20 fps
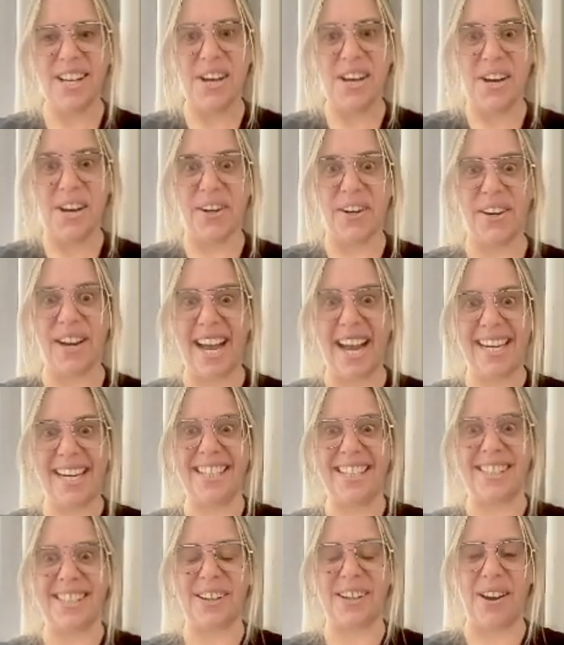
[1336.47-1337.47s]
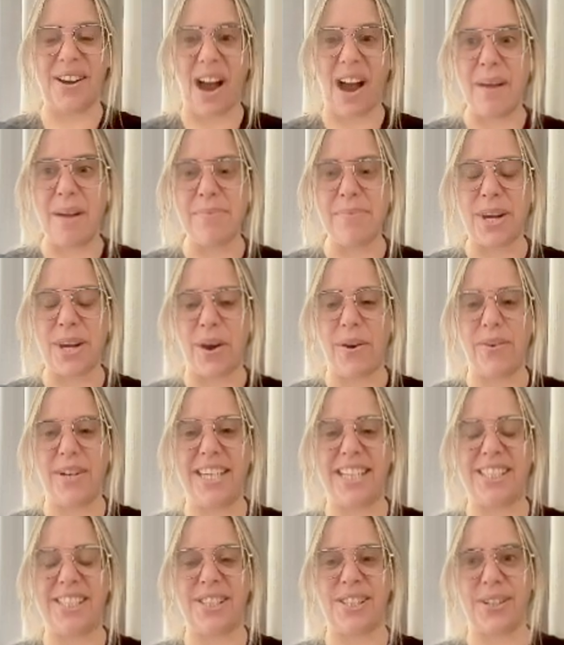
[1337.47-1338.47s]
Alrighty, so I'm
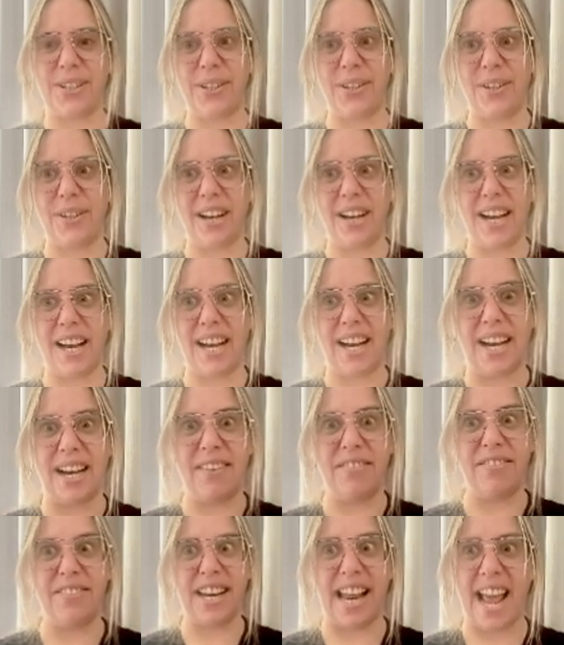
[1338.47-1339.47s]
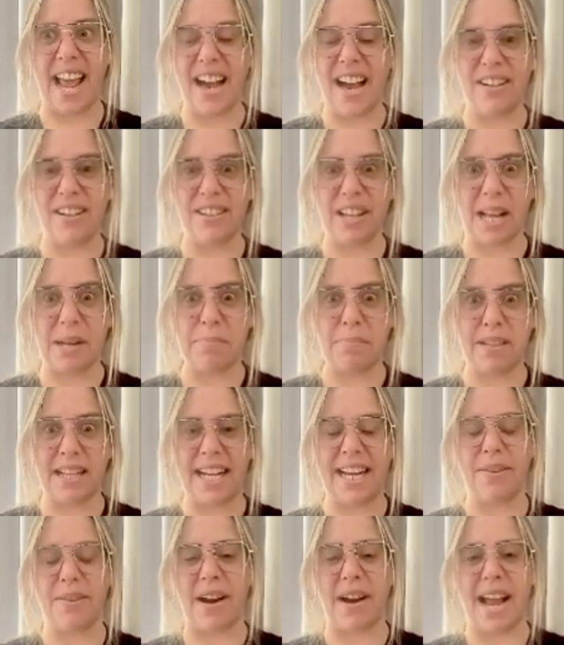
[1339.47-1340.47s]
going to now
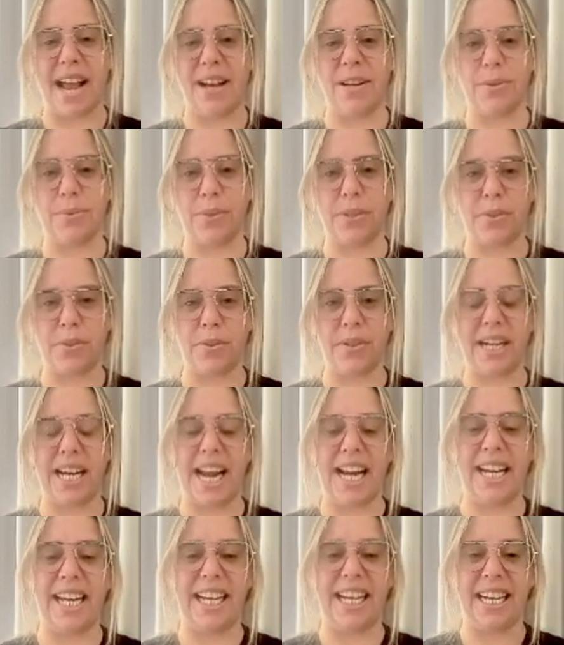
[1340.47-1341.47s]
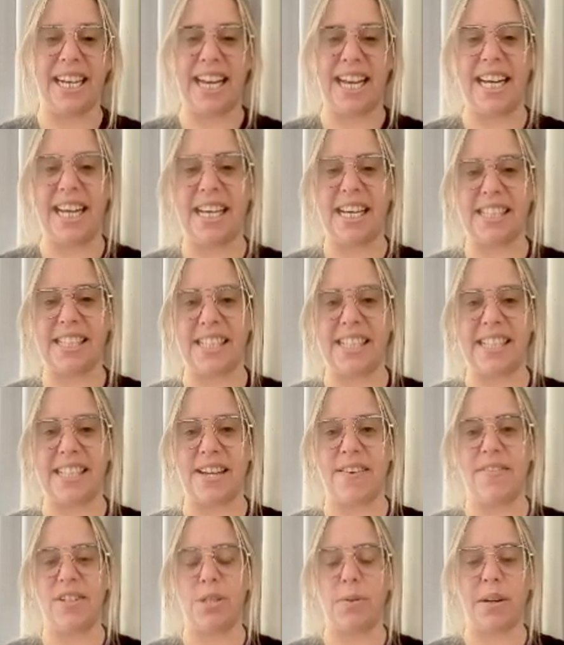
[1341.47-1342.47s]
play around with creating an ERC
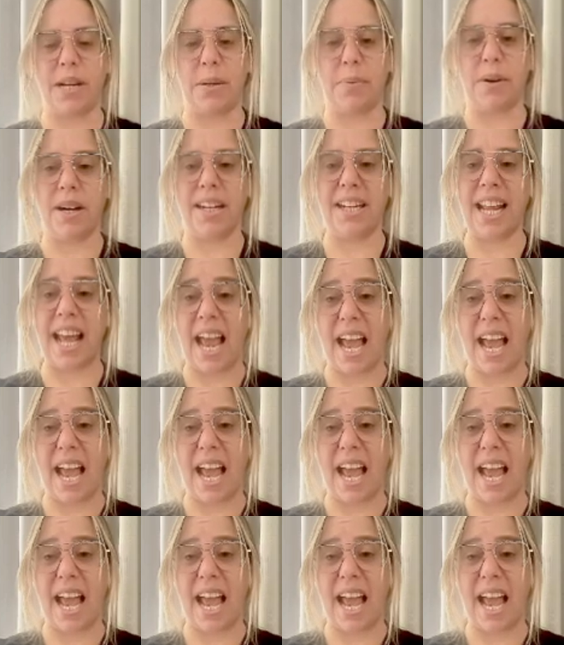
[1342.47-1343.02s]
721